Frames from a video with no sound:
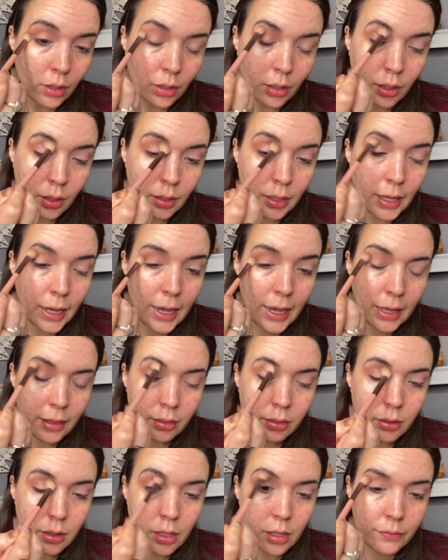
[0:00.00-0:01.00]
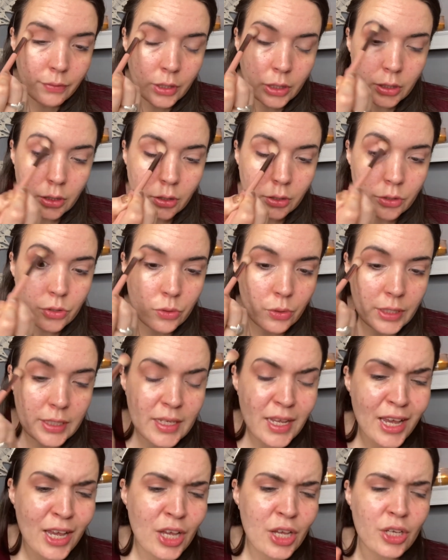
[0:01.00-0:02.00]
yeah, I love her color stories.
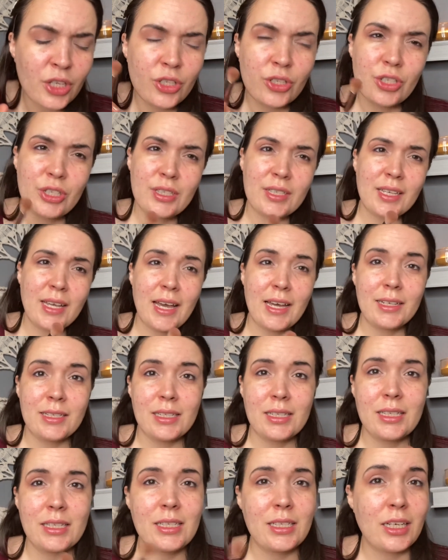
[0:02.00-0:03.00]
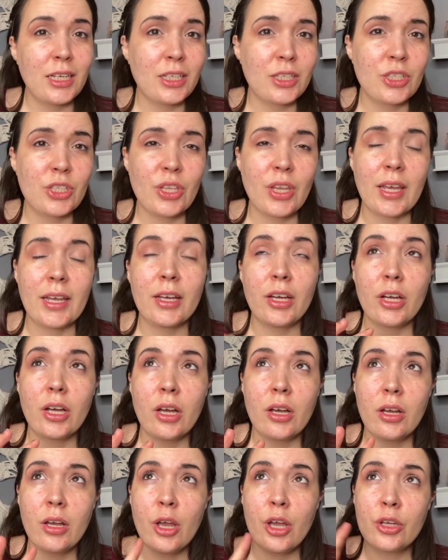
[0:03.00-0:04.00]
She's got such like
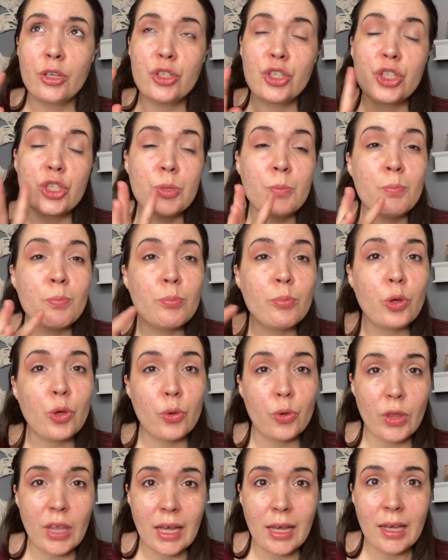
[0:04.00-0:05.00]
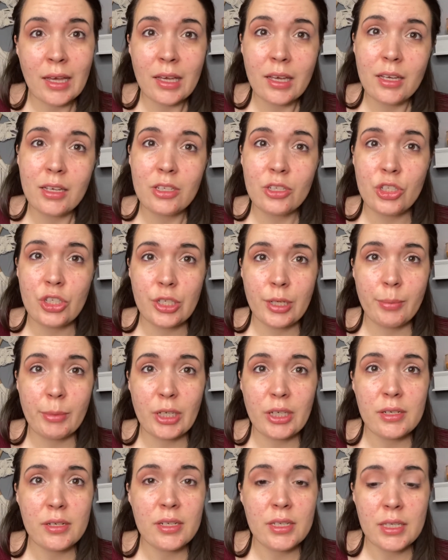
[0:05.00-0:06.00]
smoothing
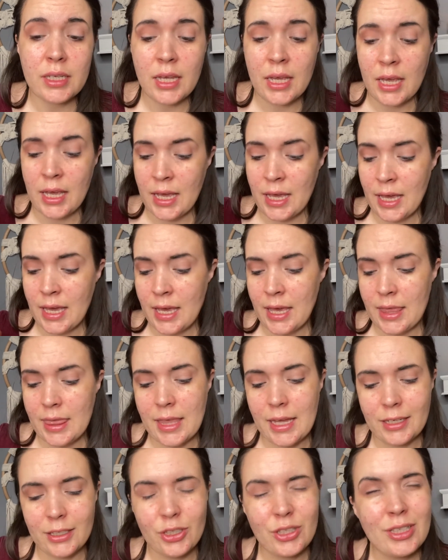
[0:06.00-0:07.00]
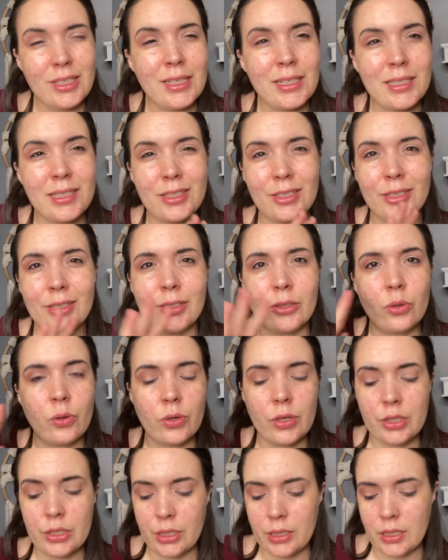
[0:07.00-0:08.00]
shimmers. They just look
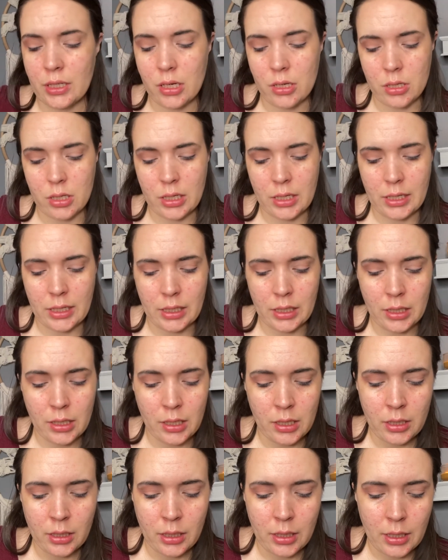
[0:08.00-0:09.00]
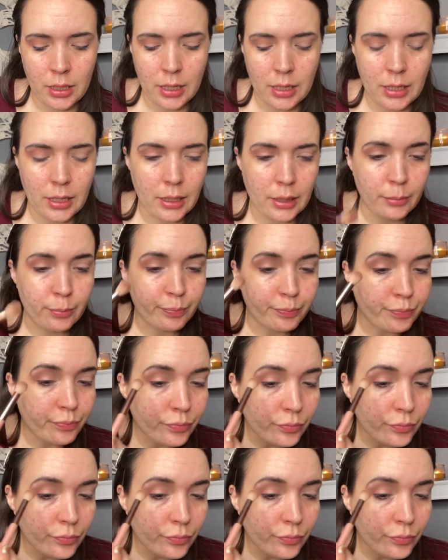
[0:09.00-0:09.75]
gorgeous on. Um